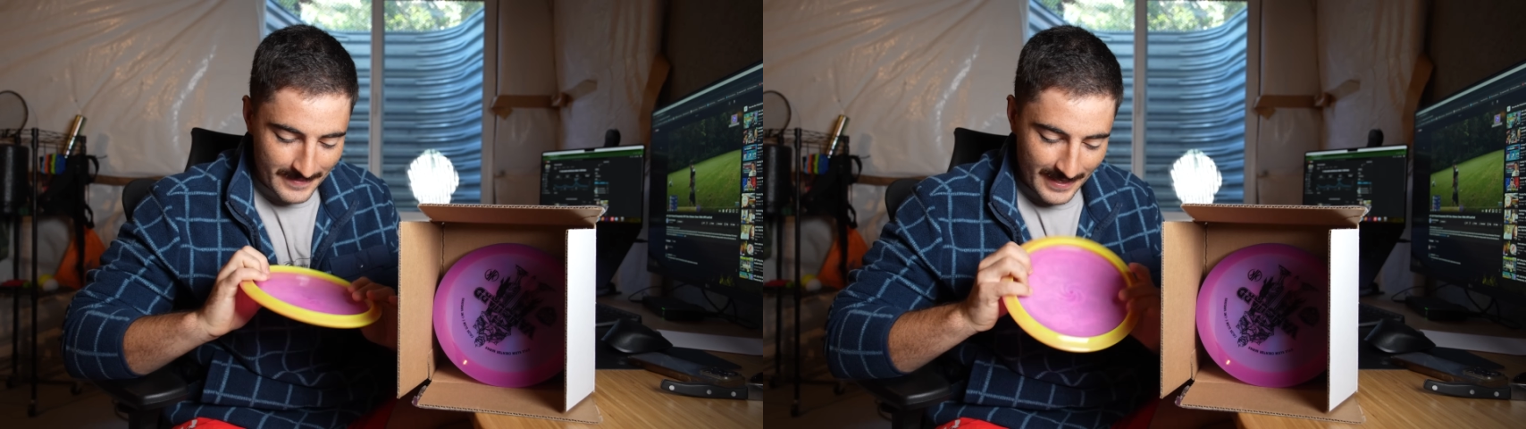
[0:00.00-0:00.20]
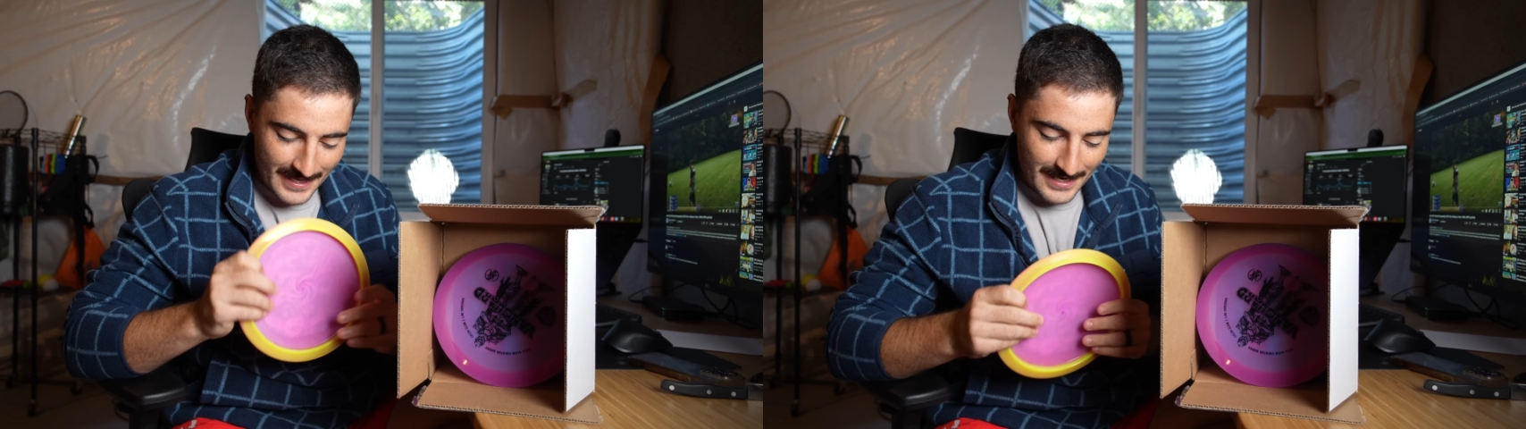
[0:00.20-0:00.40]

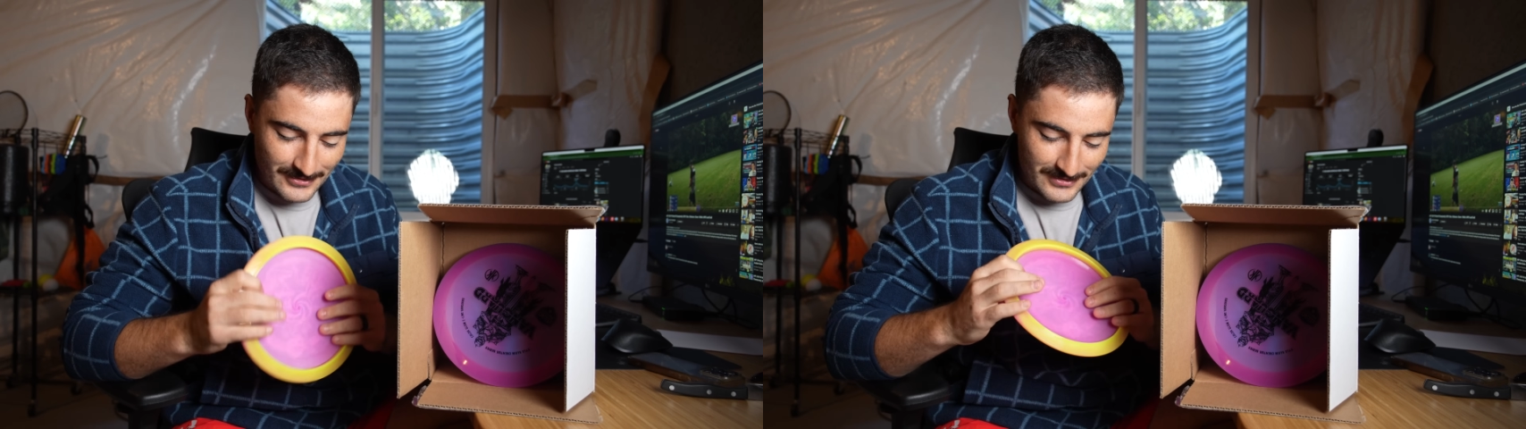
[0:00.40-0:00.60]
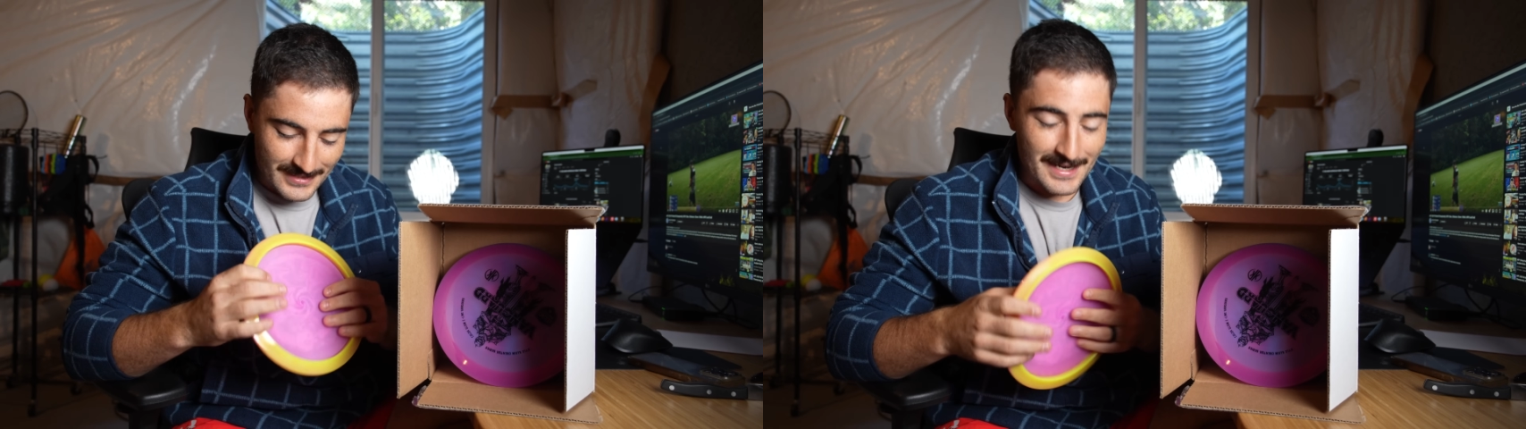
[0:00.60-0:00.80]

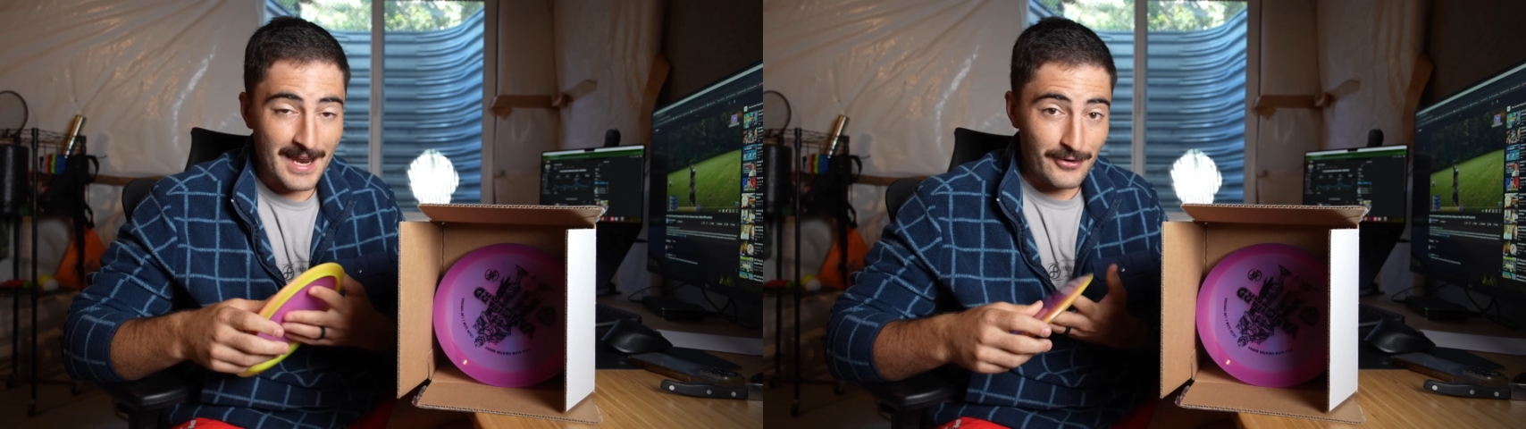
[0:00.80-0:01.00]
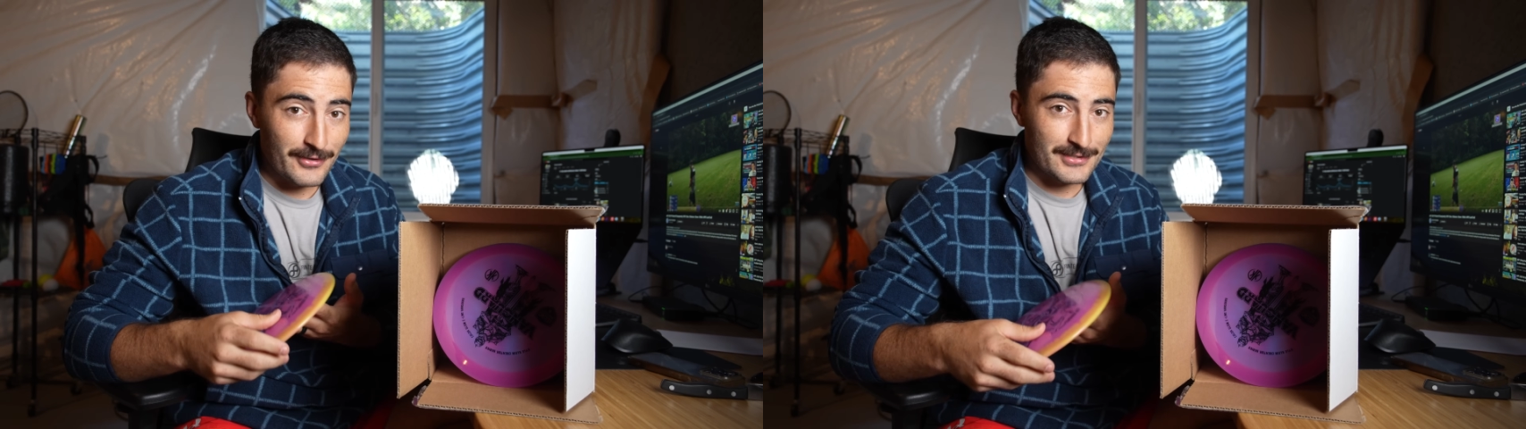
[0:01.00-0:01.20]
Interesting.
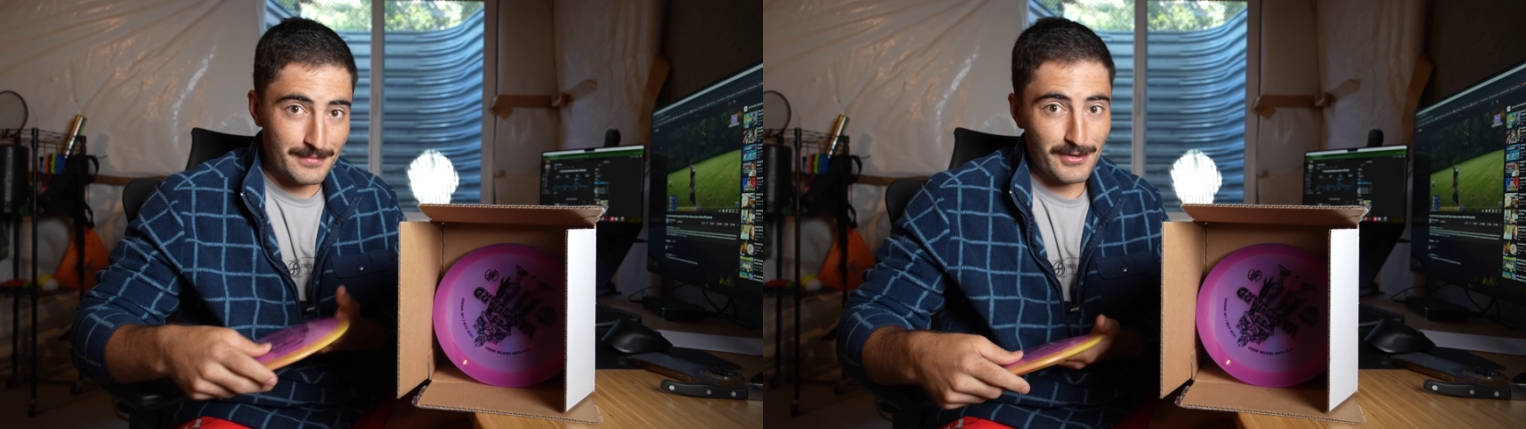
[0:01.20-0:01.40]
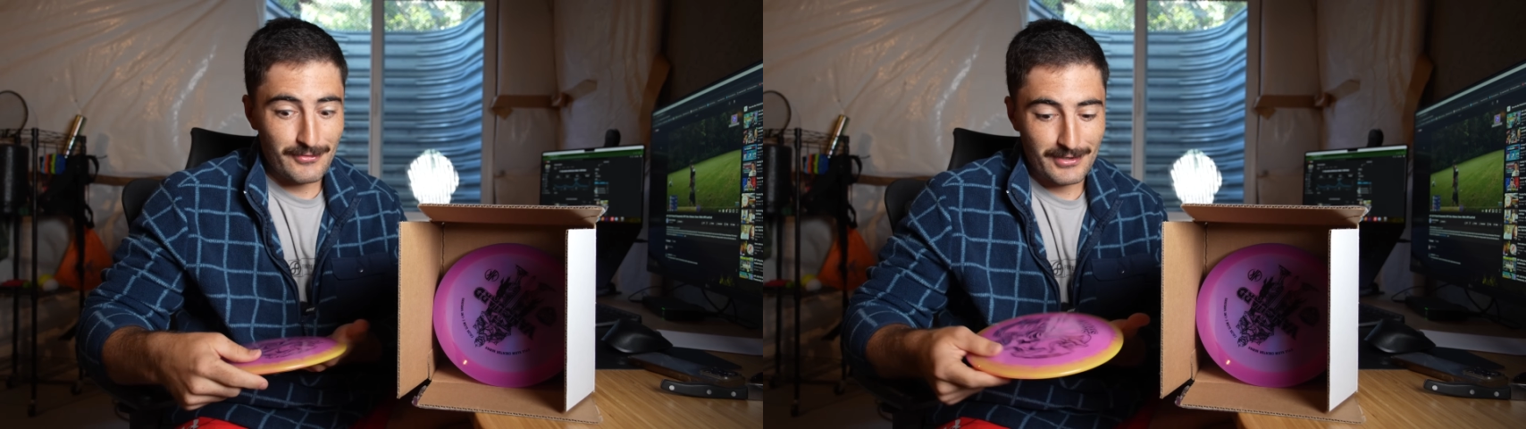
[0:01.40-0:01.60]
I know there's
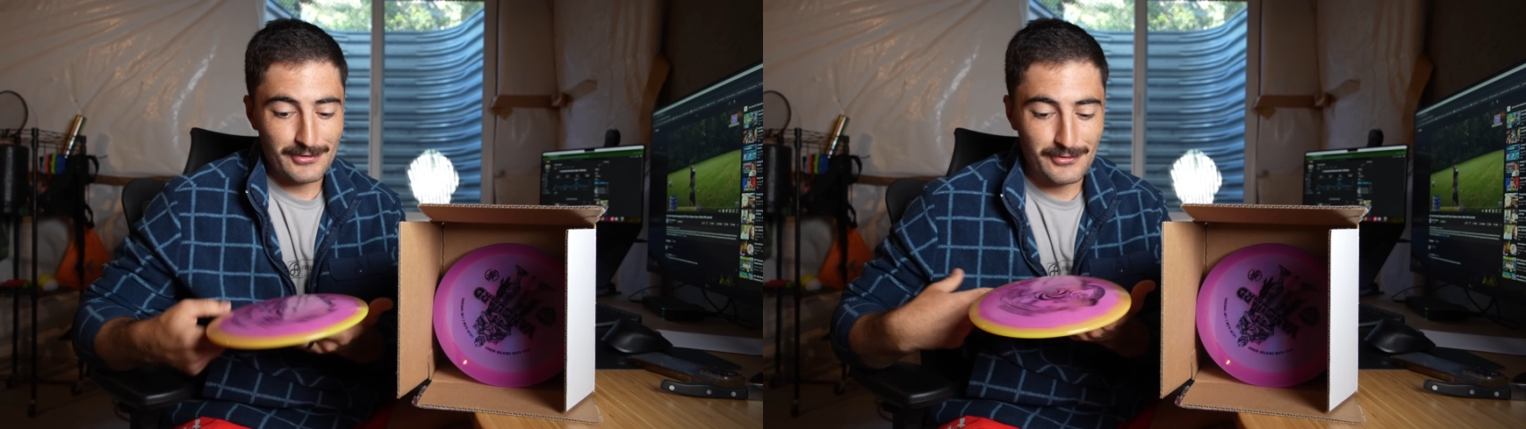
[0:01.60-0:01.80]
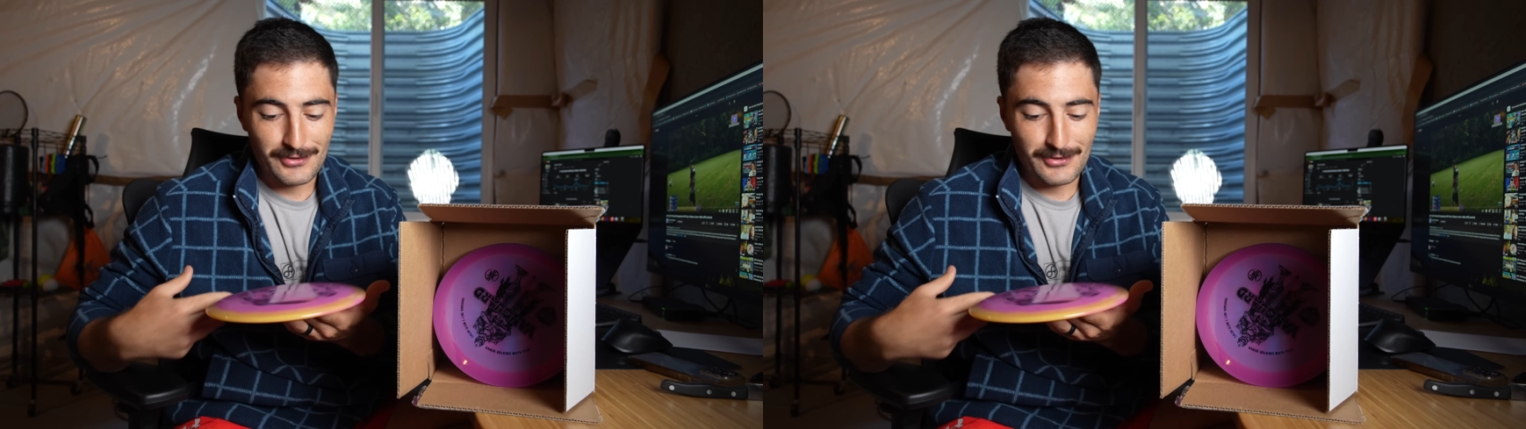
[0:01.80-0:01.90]
going to be a really cool